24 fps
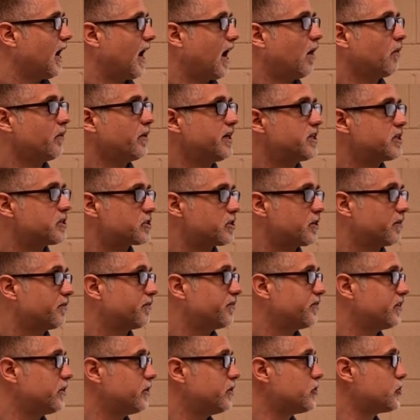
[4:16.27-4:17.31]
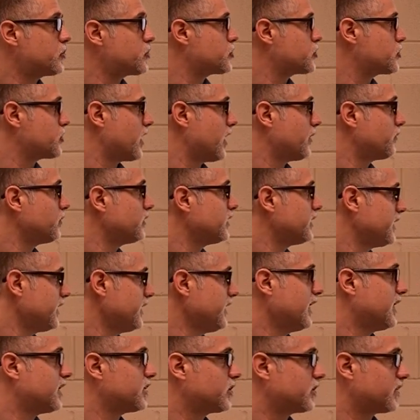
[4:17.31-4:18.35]
Outreach is infused
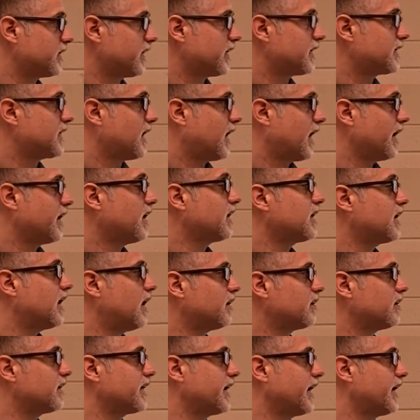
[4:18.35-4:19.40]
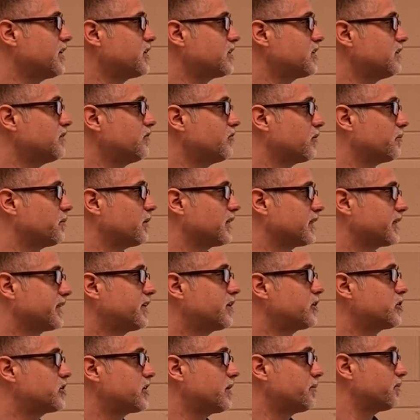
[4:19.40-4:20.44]
generally into the entire congregation from a
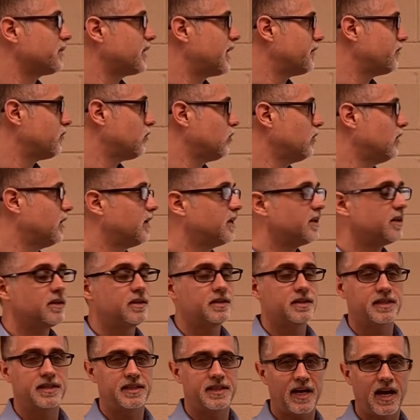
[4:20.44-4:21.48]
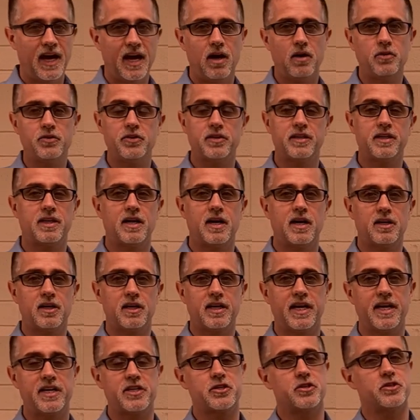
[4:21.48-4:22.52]
leadership level down to the
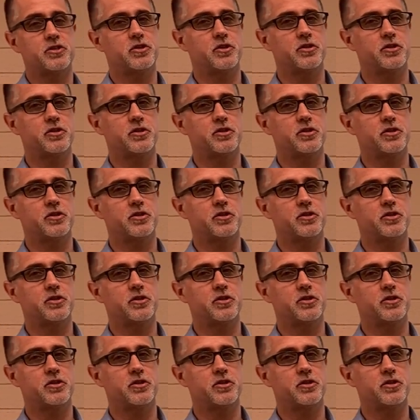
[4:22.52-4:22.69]
congregation.